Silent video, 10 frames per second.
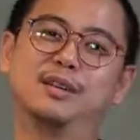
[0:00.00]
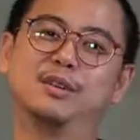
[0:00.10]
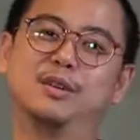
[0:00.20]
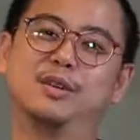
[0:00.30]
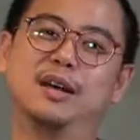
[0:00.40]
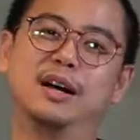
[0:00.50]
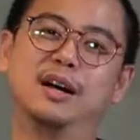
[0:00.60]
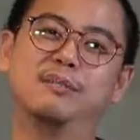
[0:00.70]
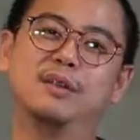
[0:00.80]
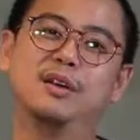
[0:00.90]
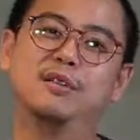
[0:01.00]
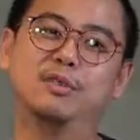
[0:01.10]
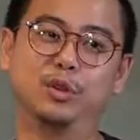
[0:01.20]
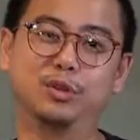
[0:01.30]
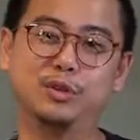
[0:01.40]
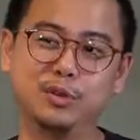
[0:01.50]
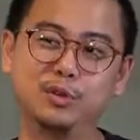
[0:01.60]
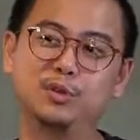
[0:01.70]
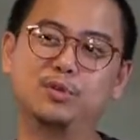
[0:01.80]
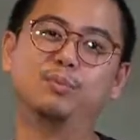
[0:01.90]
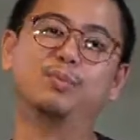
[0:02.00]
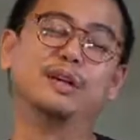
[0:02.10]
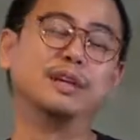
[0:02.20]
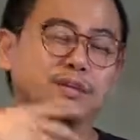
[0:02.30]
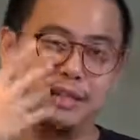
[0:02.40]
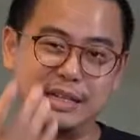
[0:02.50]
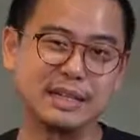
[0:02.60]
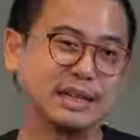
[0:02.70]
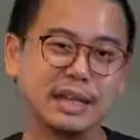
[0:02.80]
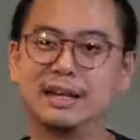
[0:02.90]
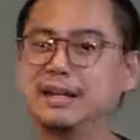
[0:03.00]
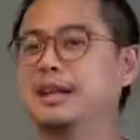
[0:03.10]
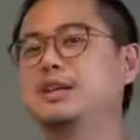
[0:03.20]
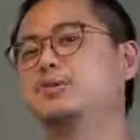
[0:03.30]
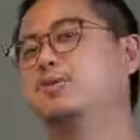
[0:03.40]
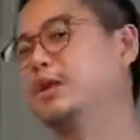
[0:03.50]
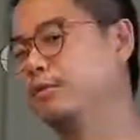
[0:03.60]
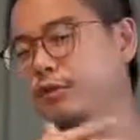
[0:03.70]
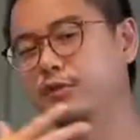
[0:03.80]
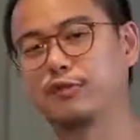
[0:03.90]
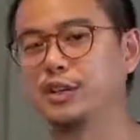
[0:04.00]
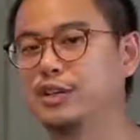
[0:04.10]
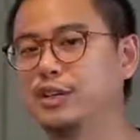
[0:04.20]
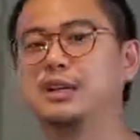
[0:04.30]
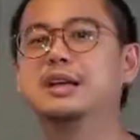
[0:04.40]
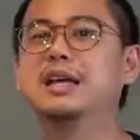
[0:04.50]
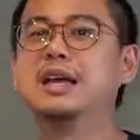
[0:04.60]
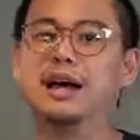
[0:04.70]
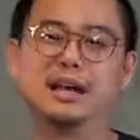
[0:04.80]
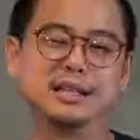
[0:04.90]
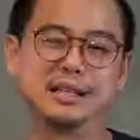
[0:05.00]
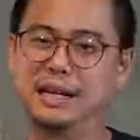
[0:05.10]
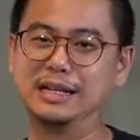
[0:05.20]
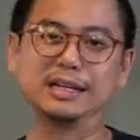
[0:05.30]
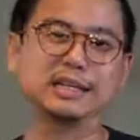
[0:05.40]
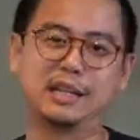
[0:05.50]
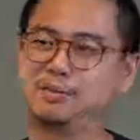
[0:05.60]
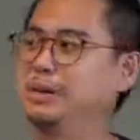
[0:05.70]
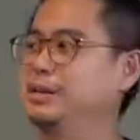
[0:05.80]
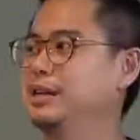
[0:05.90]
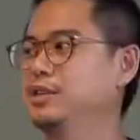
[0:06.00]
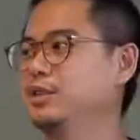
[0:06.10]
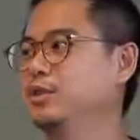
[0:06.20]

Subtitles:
So for those of you who previously attended and you want a refresher, send us a text message.